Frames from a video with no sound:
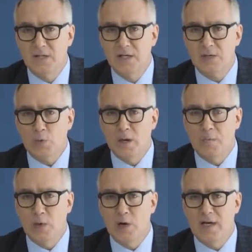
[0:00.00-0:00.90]
They just want to
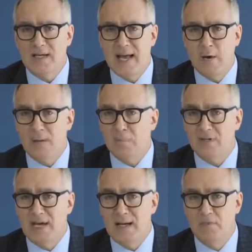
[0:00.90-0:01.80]
burn it down and
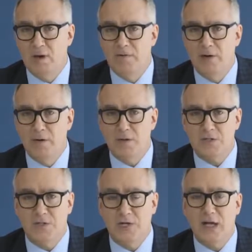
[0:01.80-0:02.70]
blame their
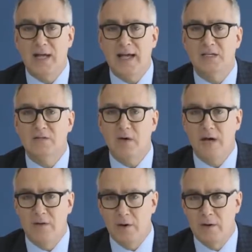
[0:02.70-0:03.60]
failures on the collective
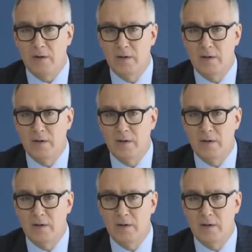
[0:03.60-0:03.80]
other.